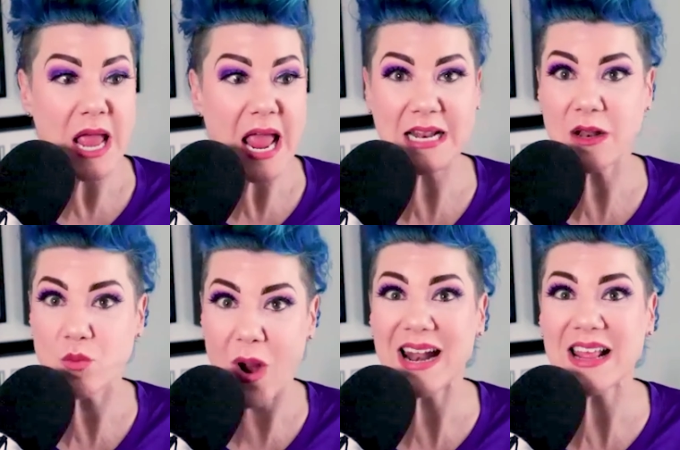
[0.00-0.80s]
and
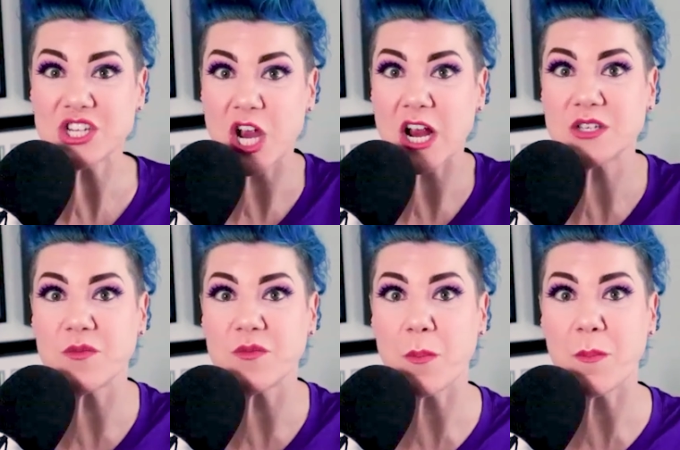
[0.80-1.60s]
writing the check to,
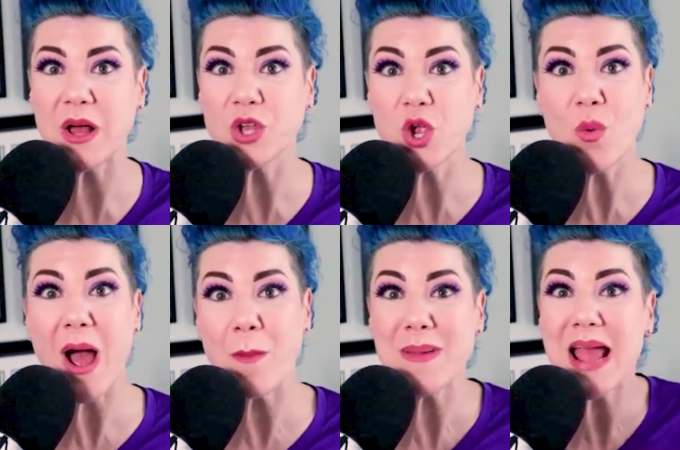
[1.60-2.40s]
to bail you
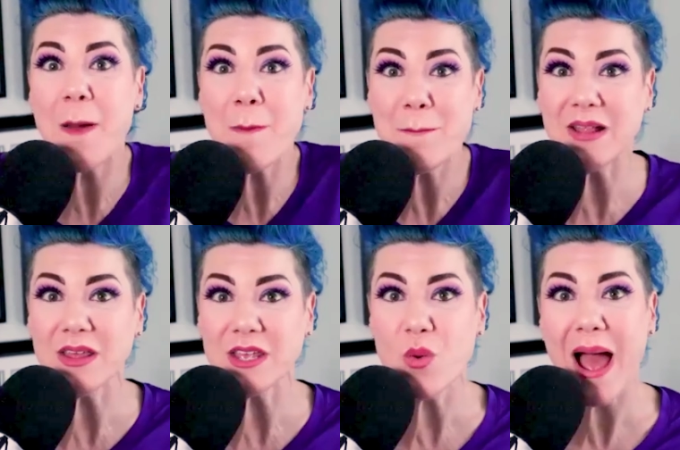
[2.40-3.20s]
out. Maybe I'm
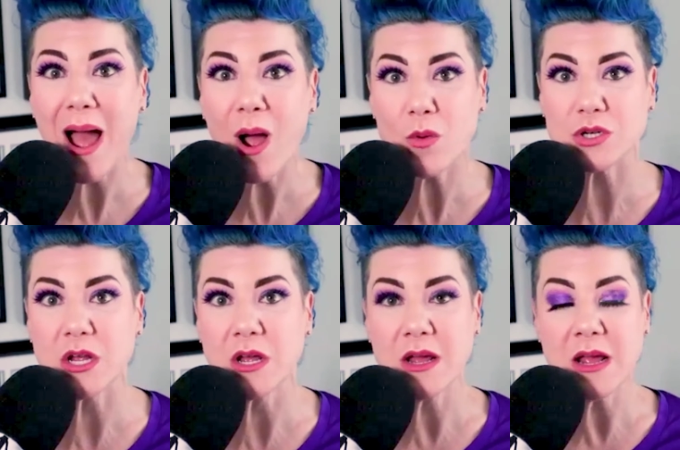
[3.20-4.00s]
bailing you out.
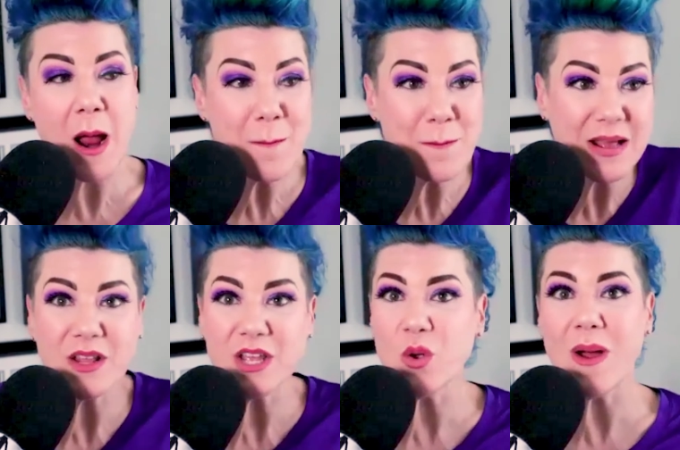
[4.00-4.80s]
I'm
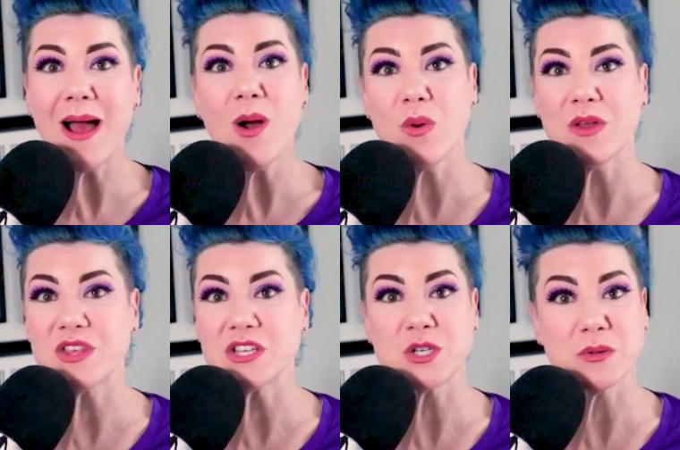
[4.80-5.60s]
bailing you out with
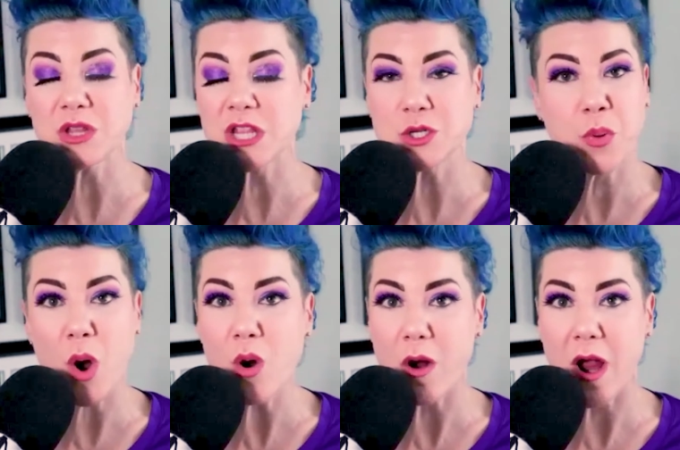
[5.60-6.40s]
this with this
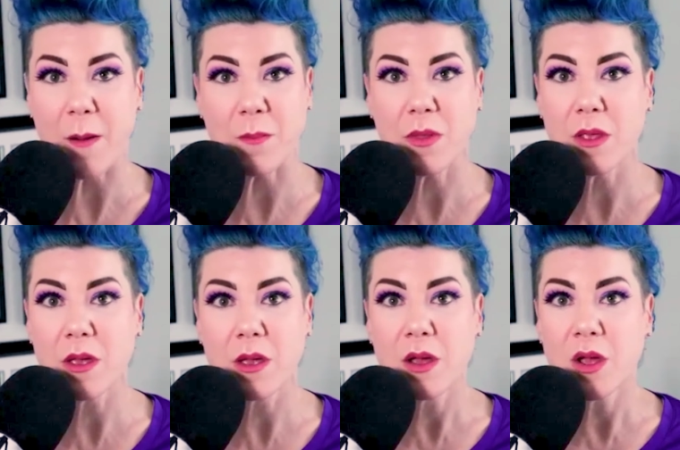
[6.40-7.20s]
program
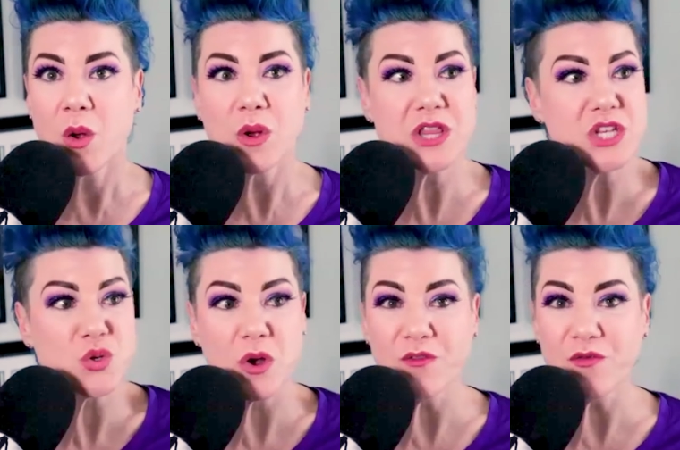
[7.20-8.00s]
with this
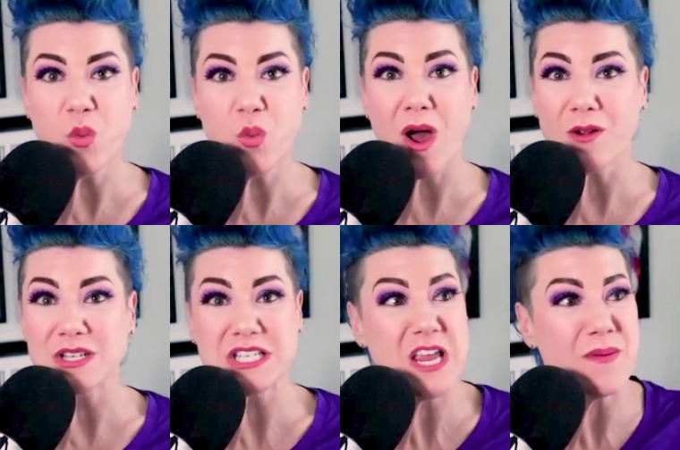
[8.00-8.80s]
real food, water, and
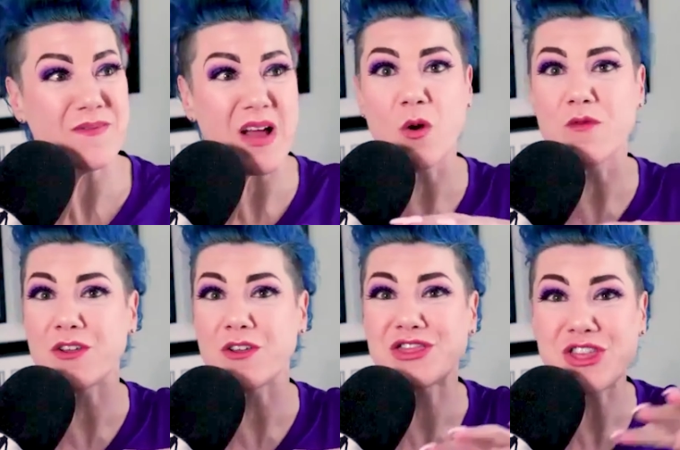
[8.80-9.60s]
sleep. I've got over
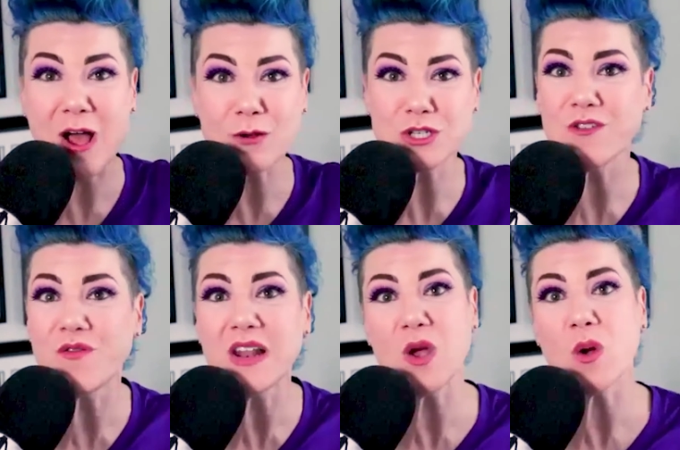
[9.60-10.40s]
a thousand
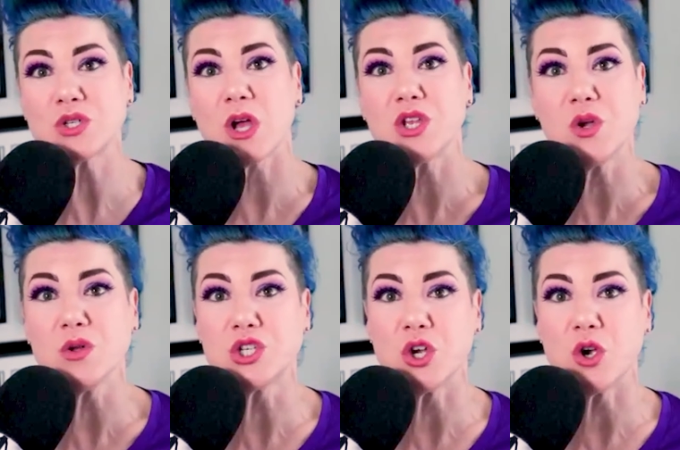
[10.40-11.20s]
videos on
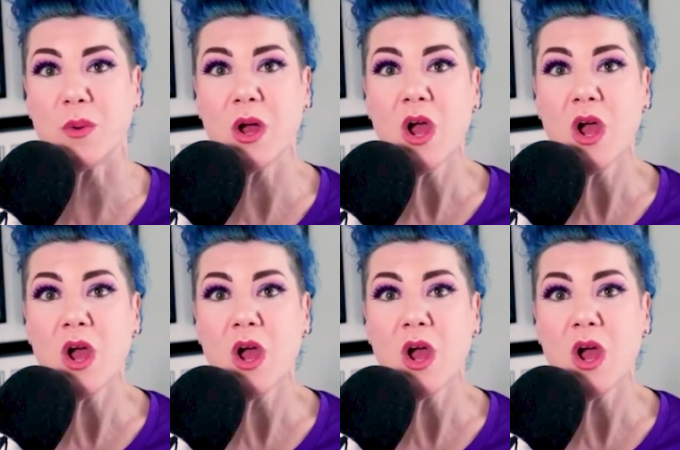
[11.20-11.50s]
YouTube